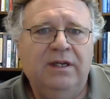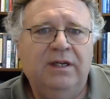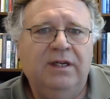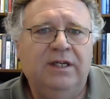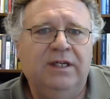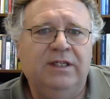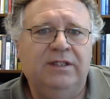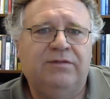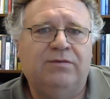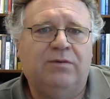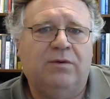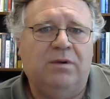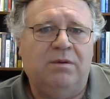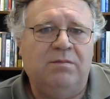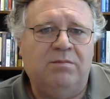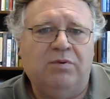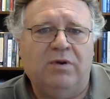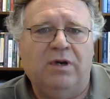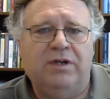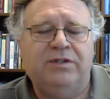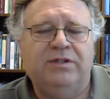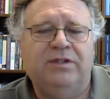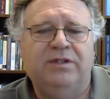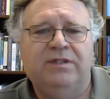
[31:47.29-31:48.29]
is for
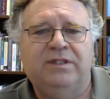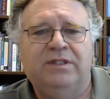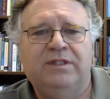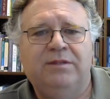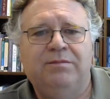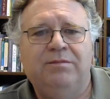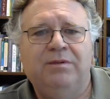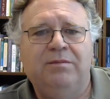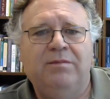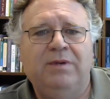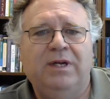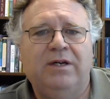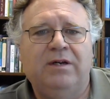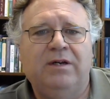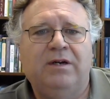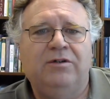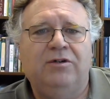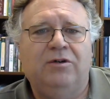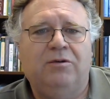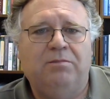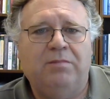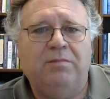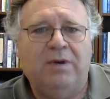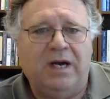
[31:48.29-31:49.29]
impressions to be made on
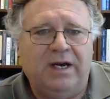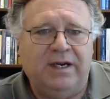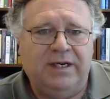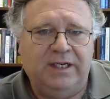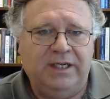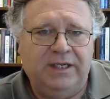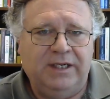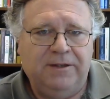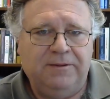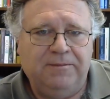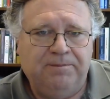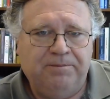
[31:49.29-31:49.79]
your body.